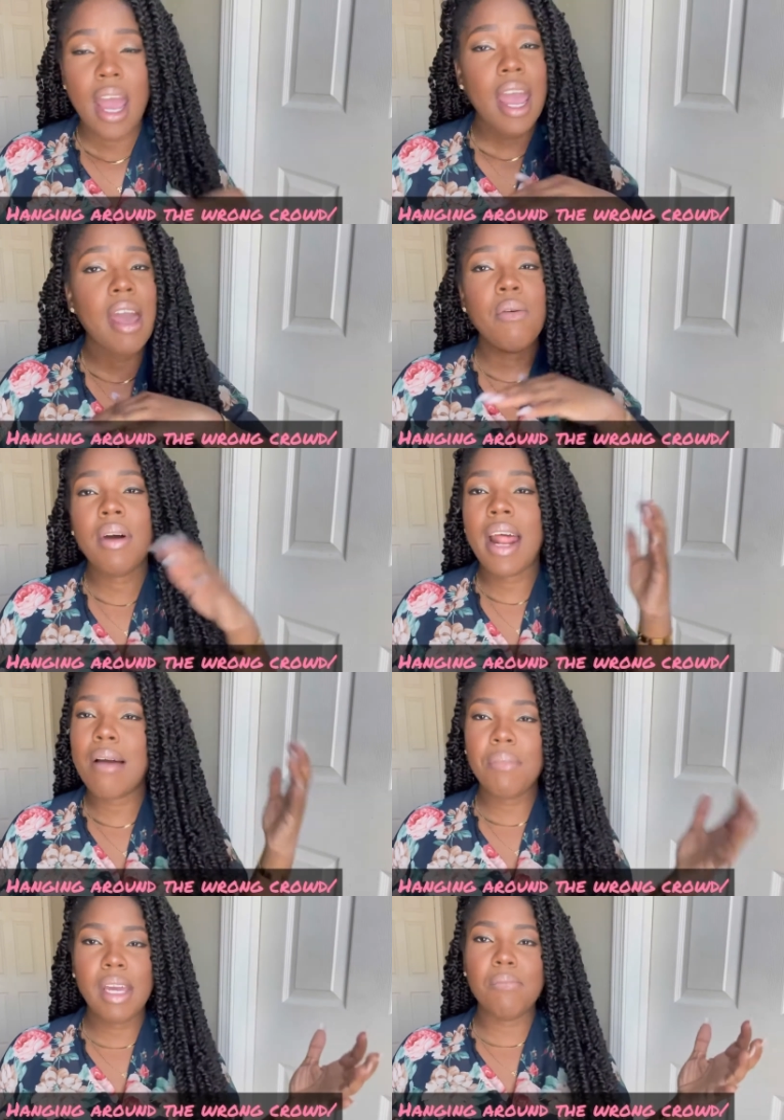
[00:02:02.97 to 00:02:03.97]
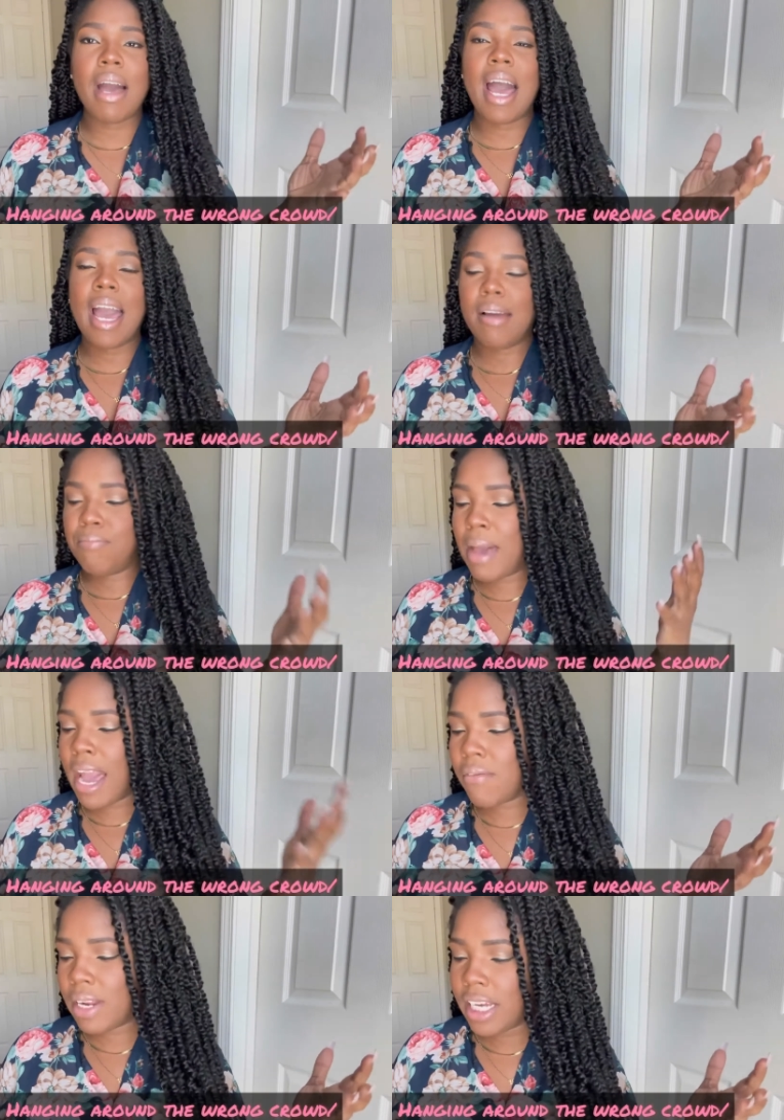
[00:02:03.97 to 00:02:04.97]
And what I mean by
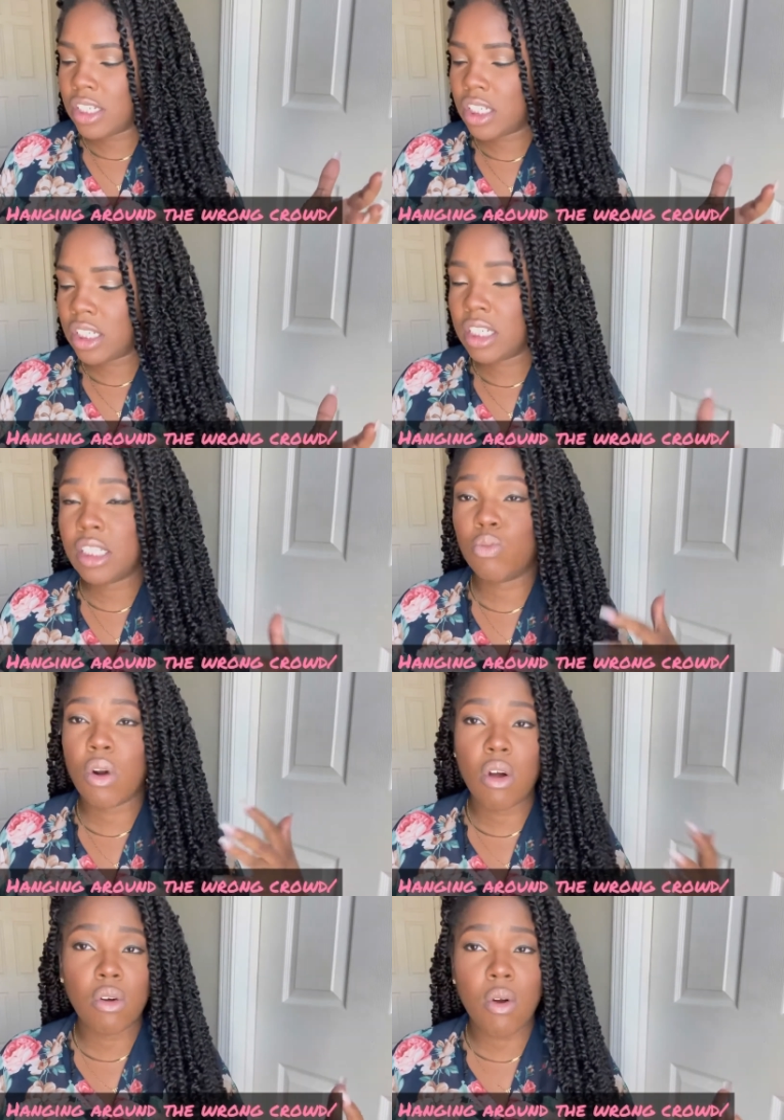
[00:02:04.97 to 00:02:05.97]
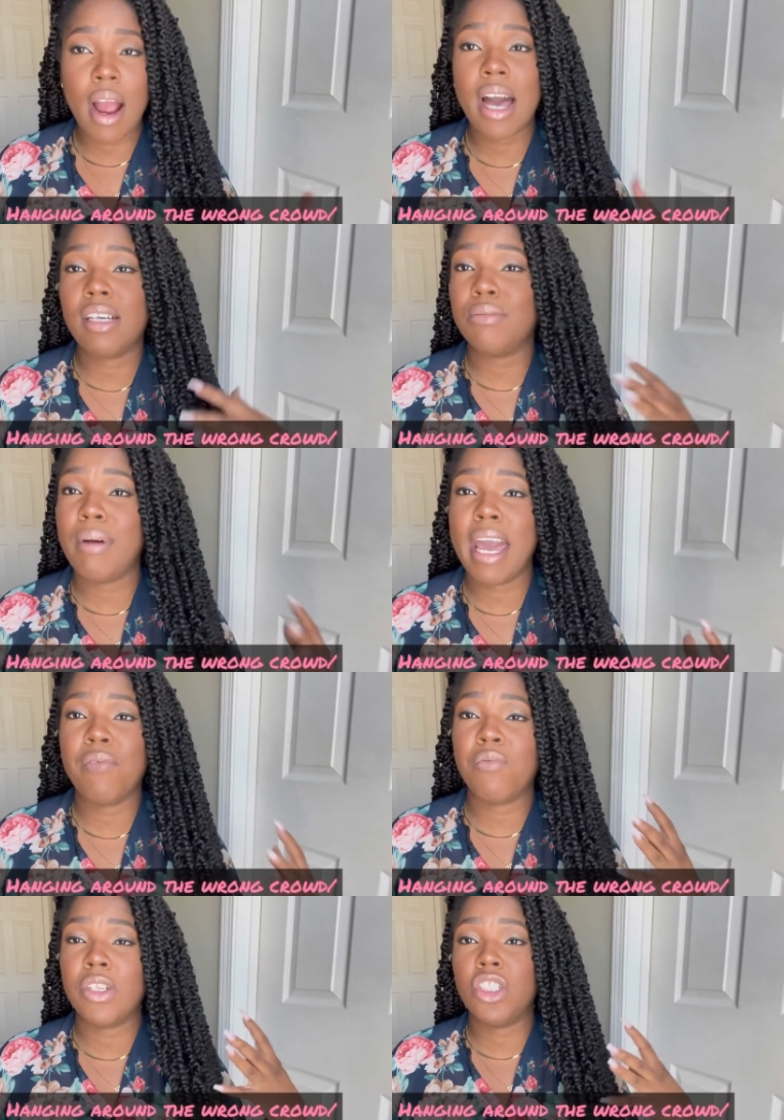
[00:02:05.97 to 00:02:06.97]
bad relationships, wrong crowds, bad
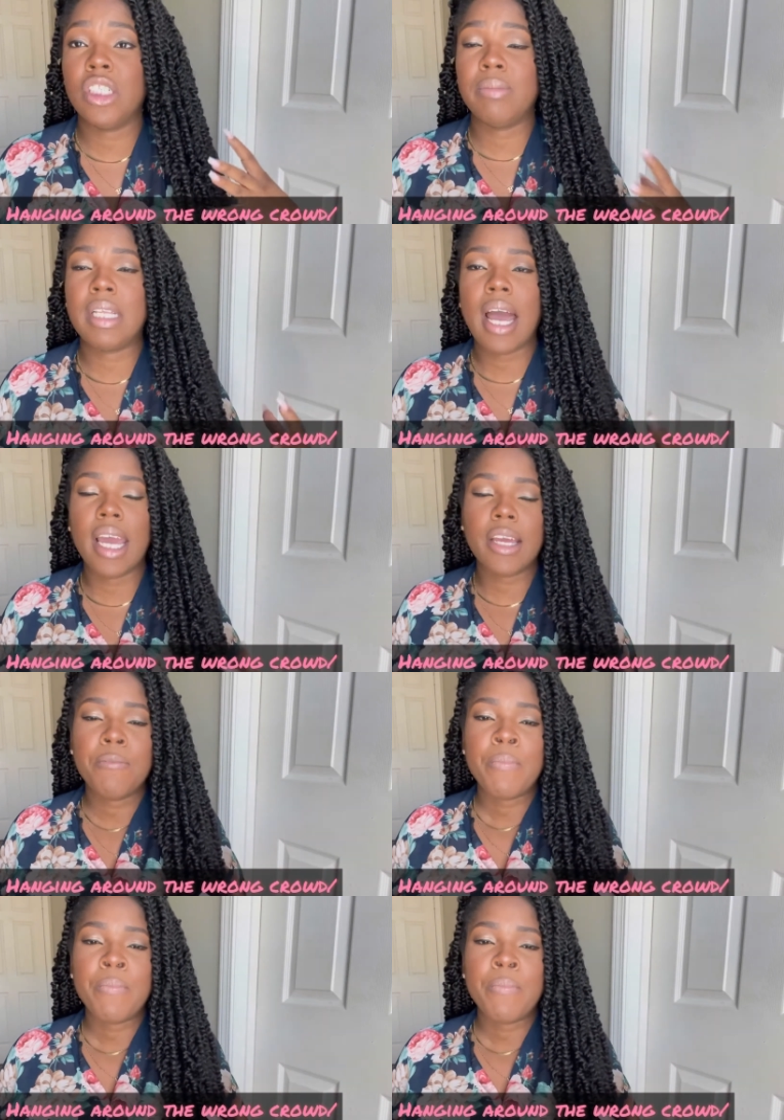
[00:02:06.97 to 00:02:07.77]
friendships, like,